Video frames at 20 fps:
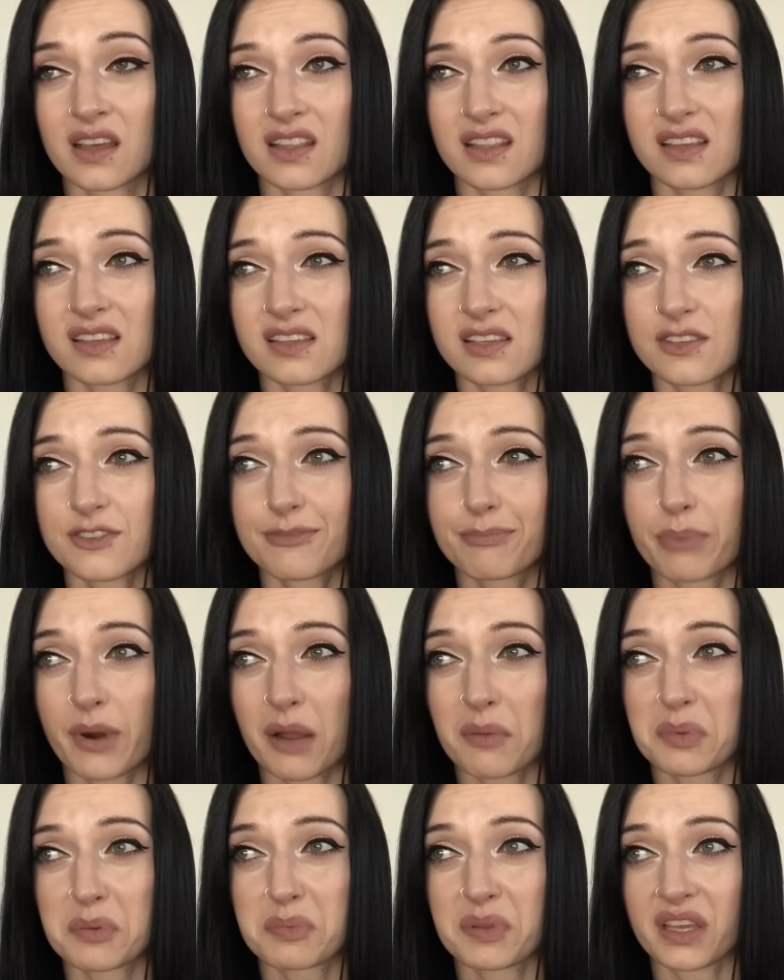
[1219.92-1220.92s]
is
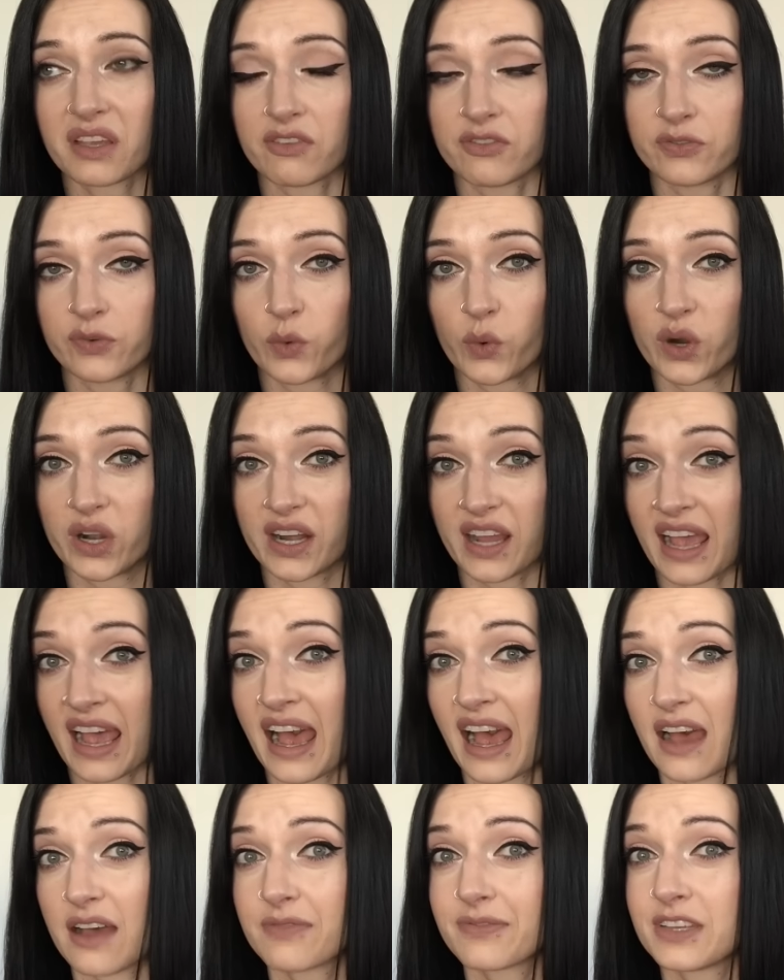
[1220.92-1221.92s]
probably
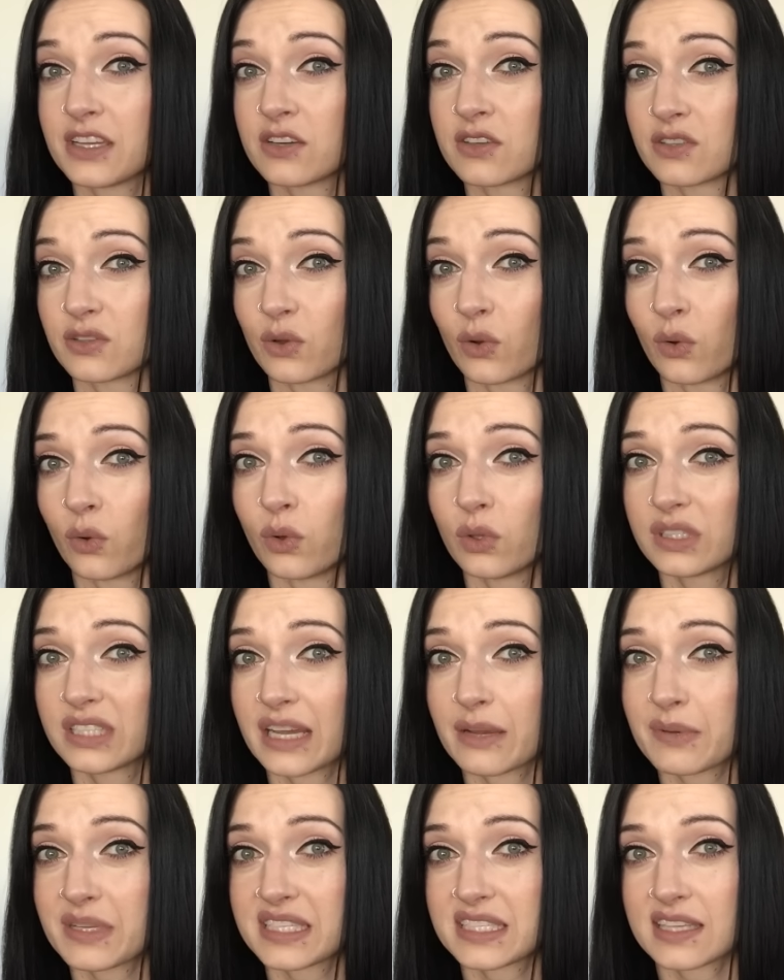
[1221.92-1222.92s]
4.5 years old,
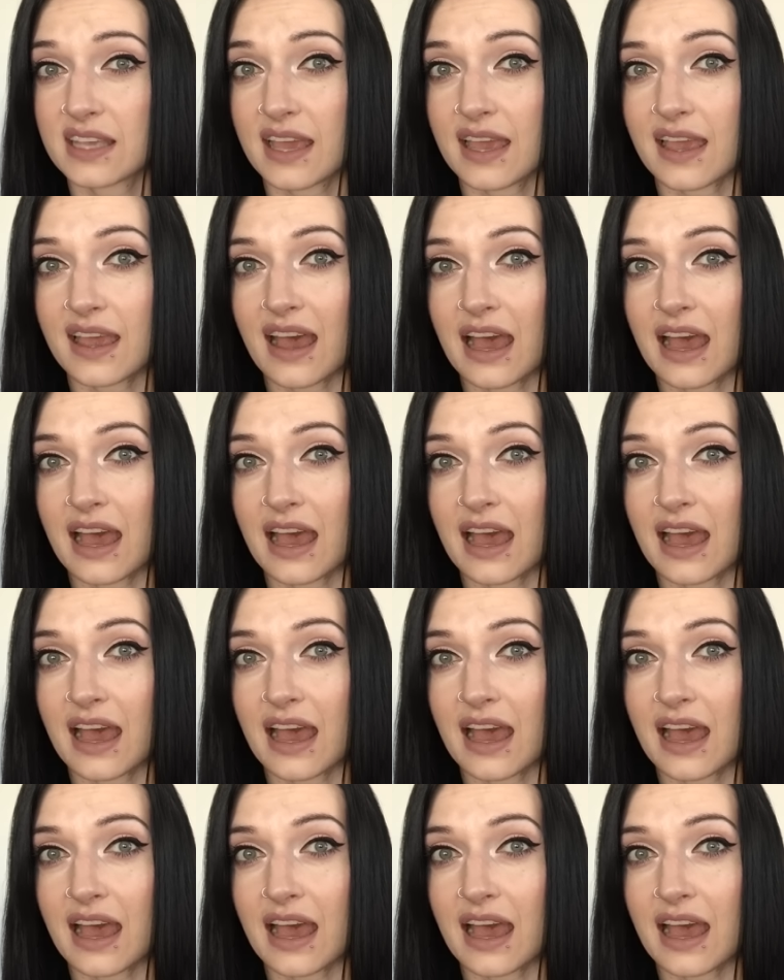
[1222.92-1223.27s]
I would say.